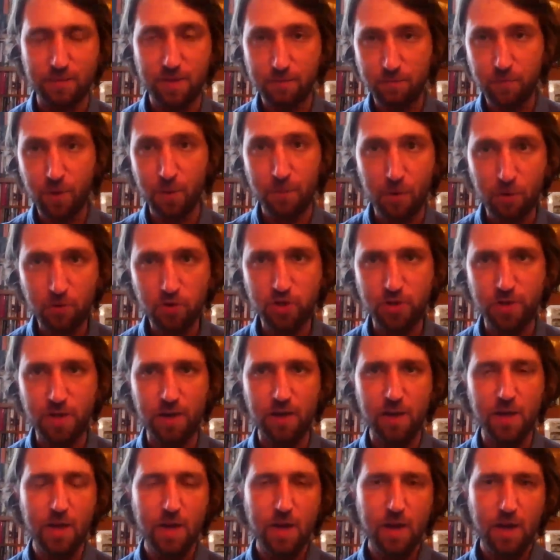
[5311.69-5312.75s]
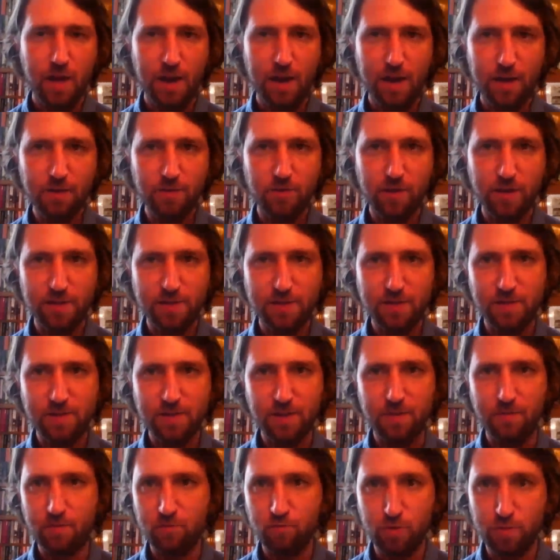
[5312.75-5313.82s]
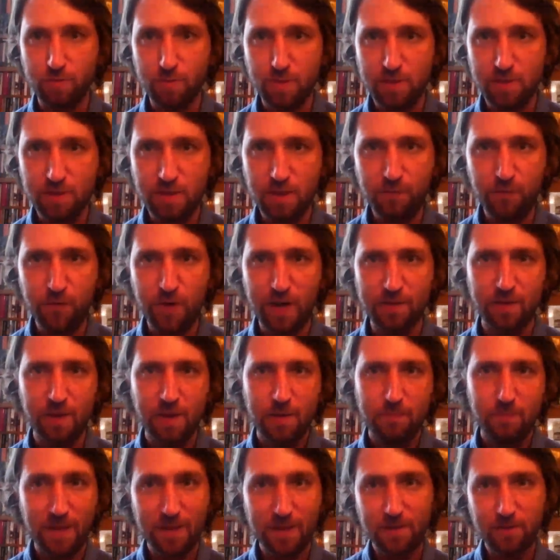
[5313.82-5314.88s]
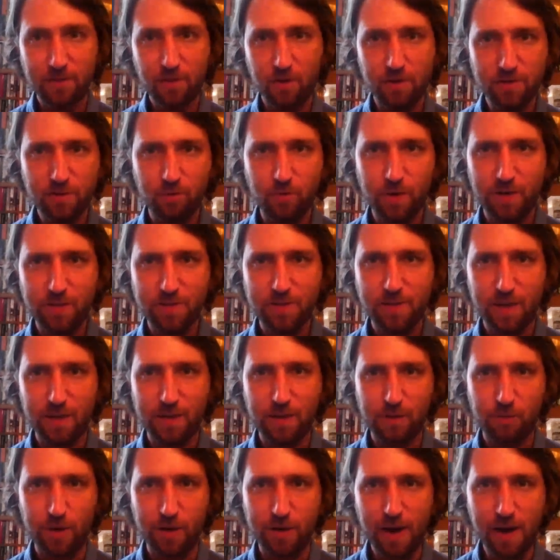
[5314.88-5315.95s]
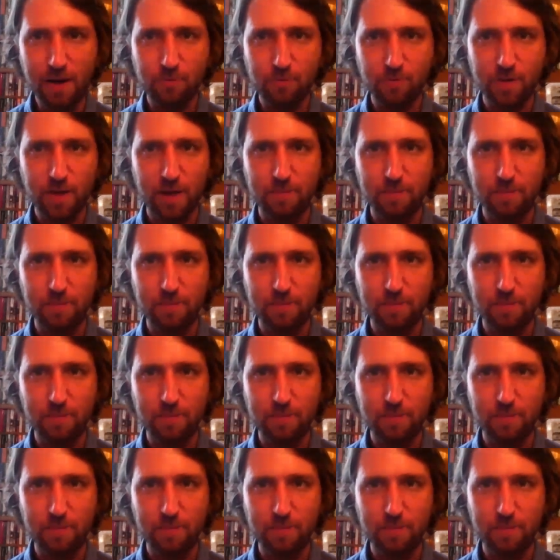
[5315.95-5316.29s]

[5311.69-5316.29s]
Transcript: In proportional electoral system, it would be different, but it also works the other way around.